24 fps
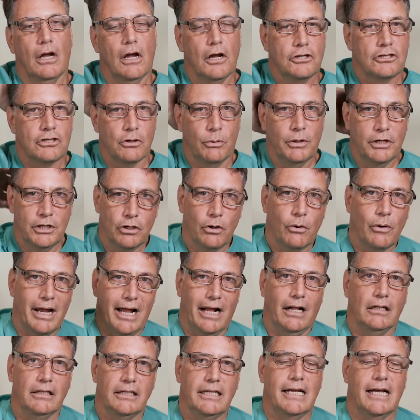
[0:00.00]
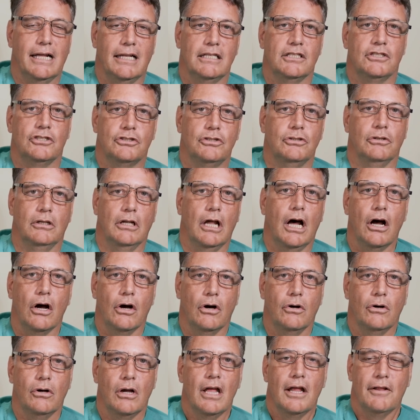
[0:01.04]
So when your LDL is too
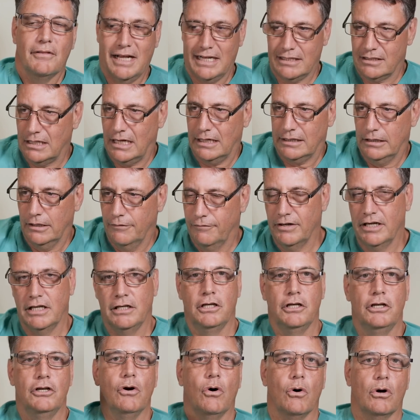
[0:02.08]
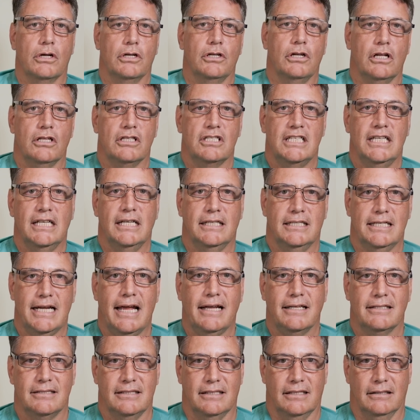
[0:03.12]
low, that's like living in New York and not seeing a
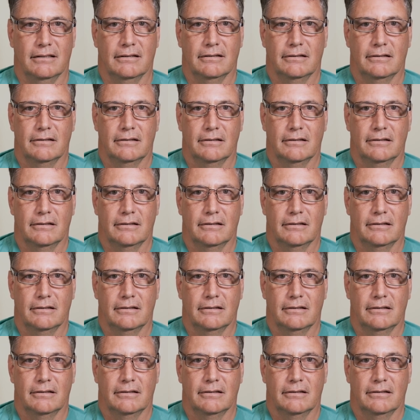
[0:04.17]
taxi.